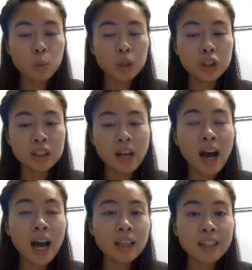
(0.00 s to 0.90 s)
which is
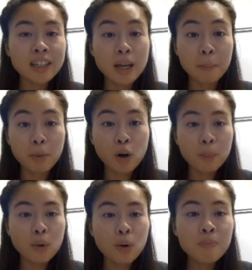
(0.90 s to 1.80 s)
highlighted in
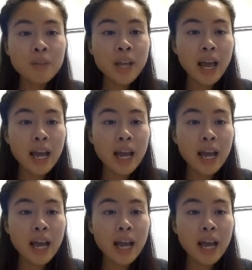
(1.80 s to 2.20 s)
purple,